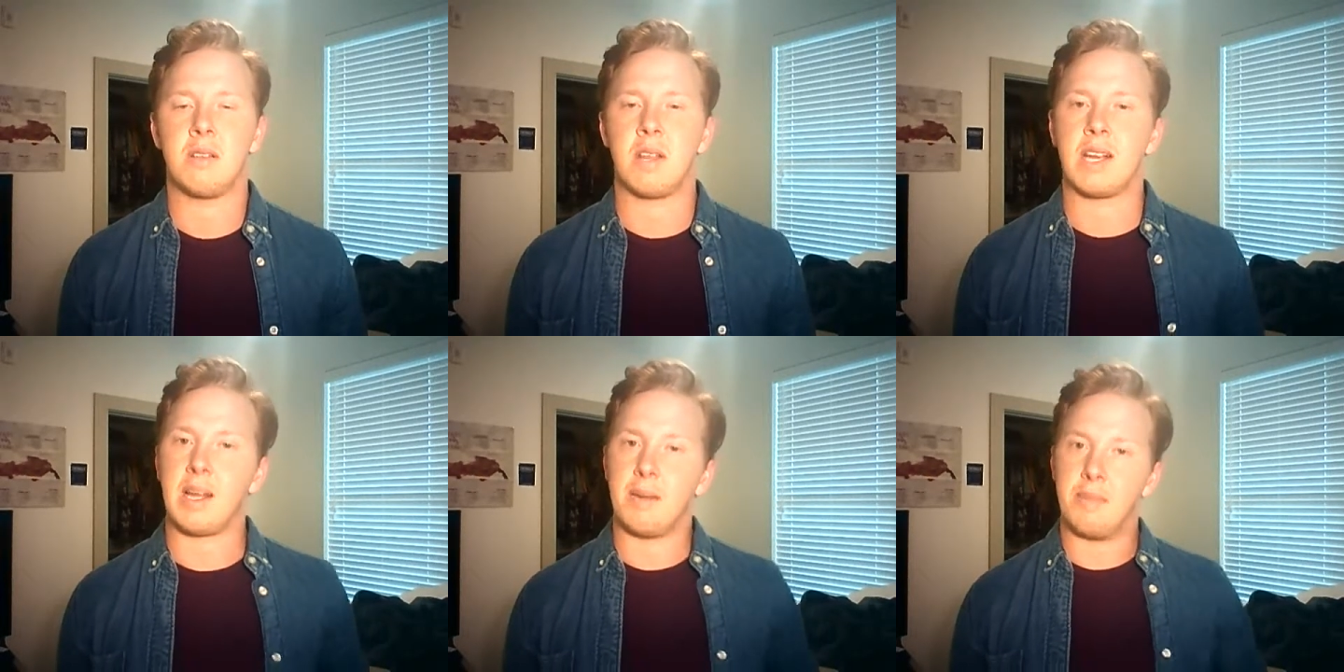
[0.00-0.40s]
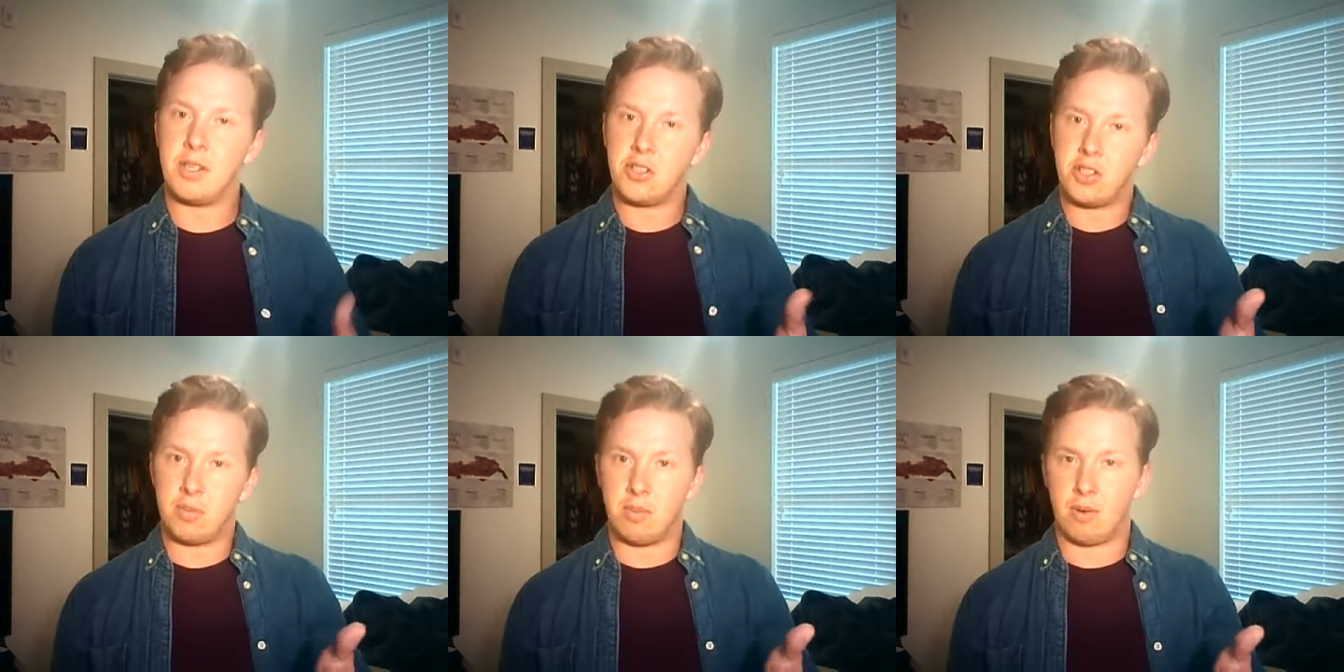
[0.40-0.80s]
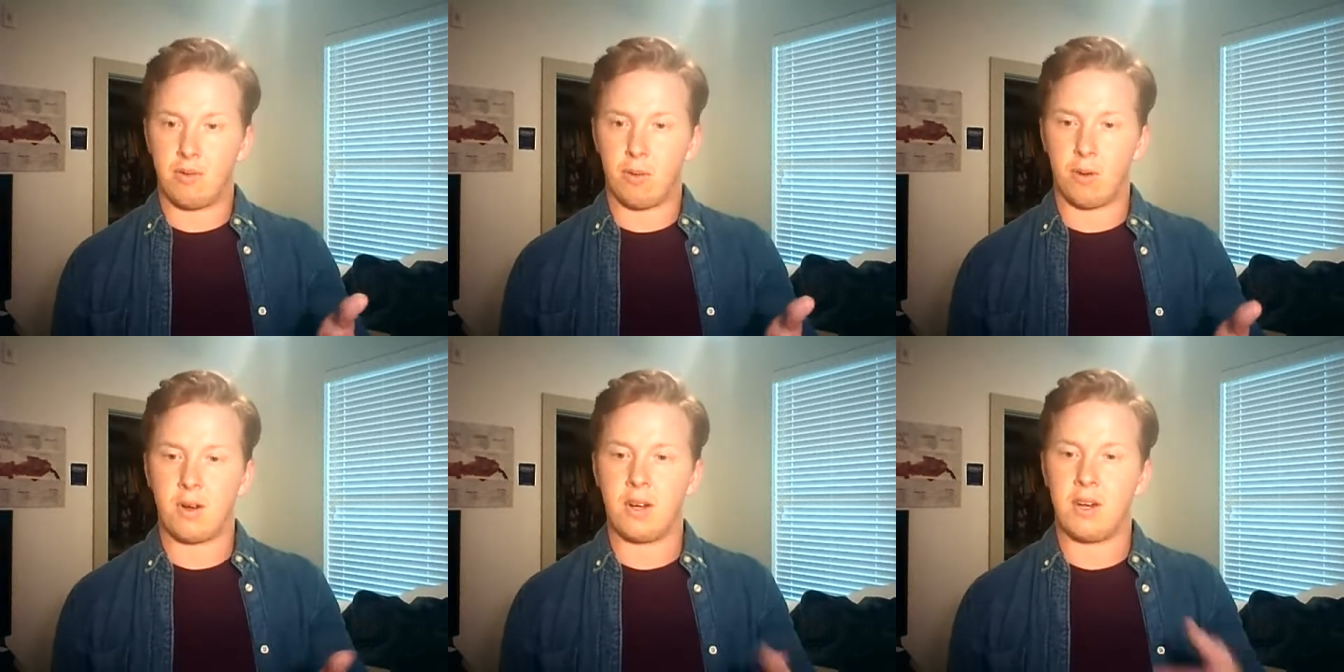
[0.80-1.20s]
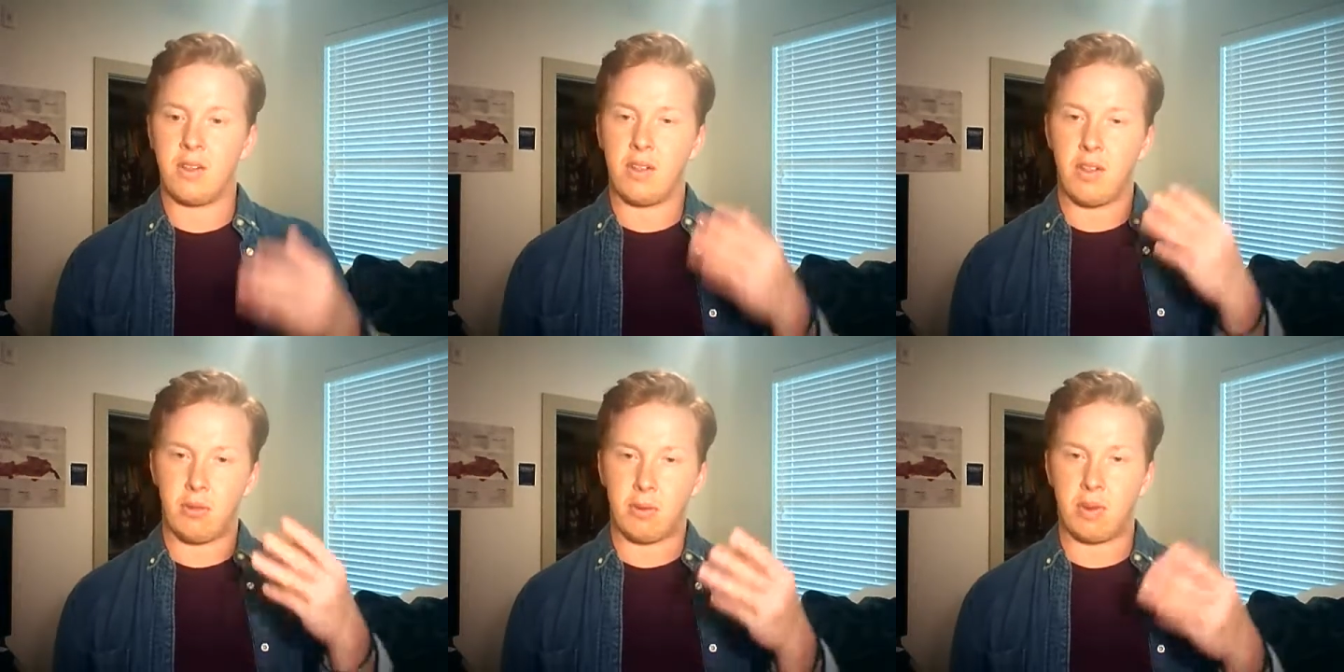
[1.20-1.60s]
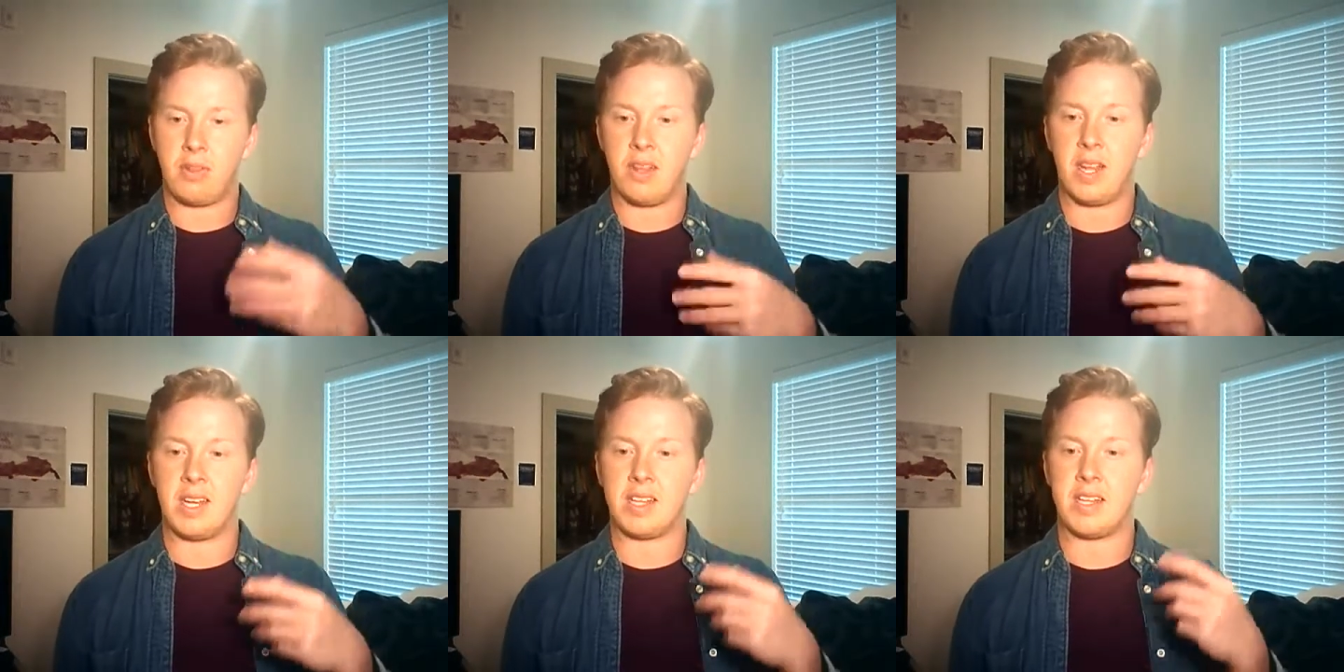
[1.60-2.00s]
like I mentioned before, the three
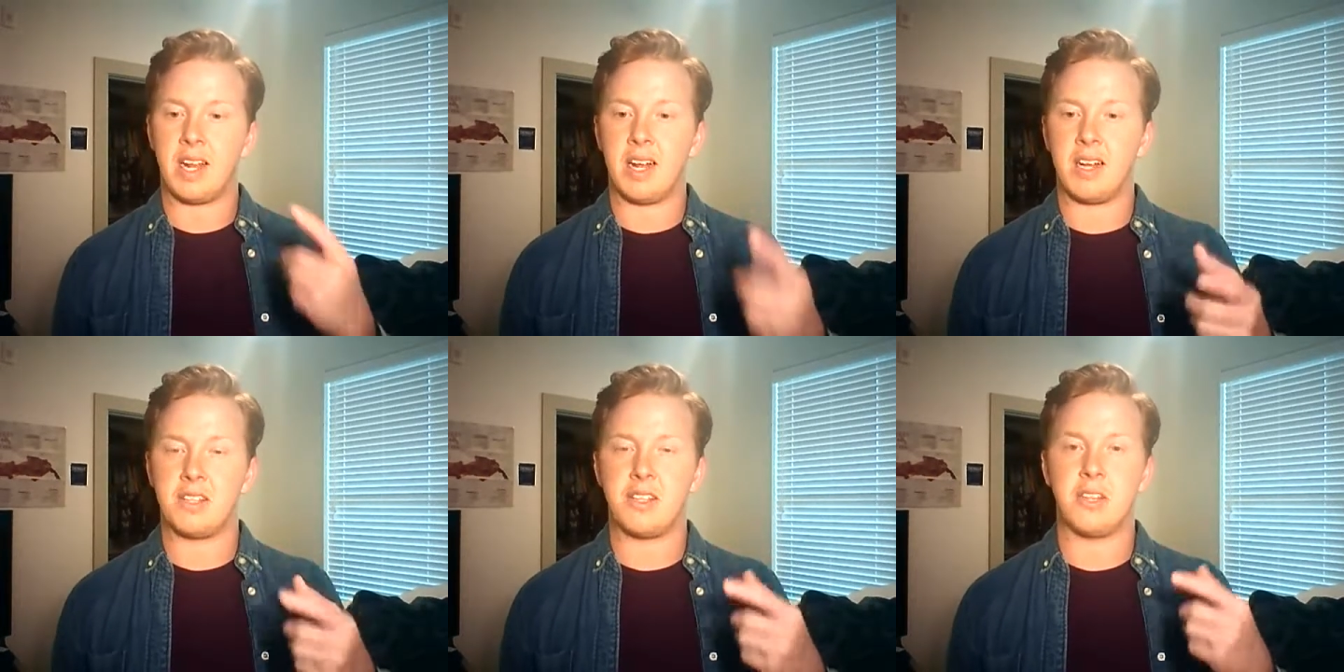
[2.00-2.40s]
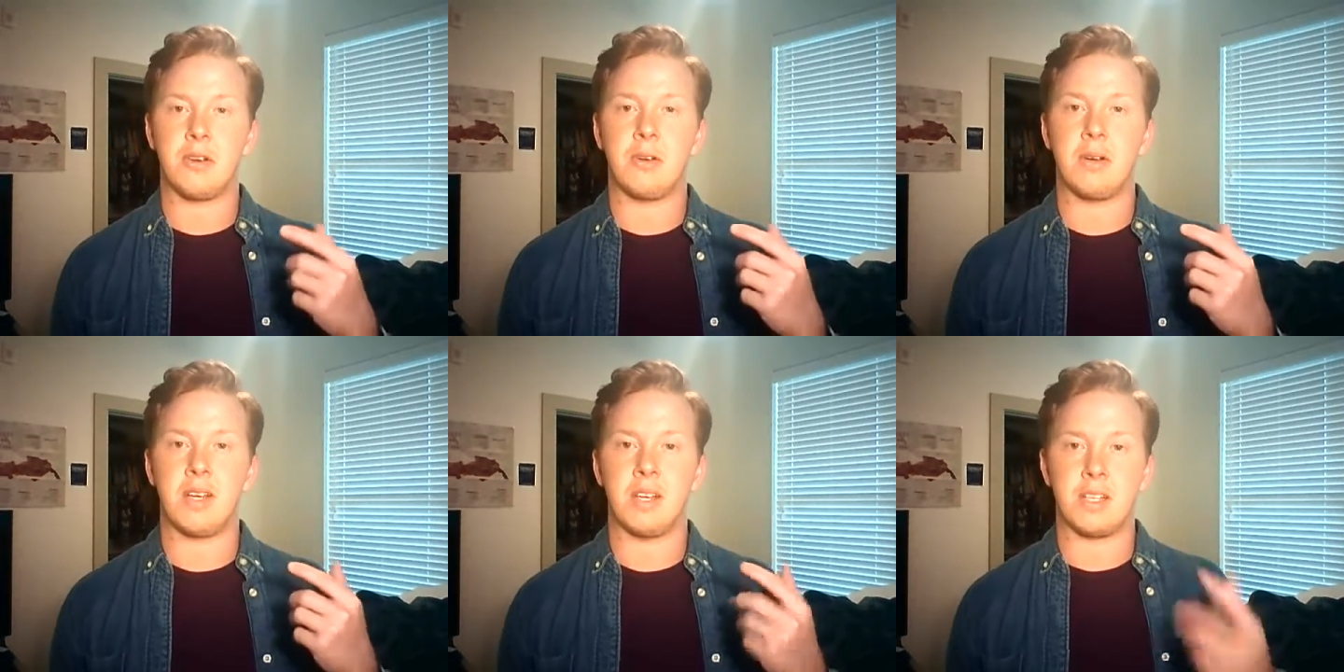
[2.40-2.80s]
things: attitude,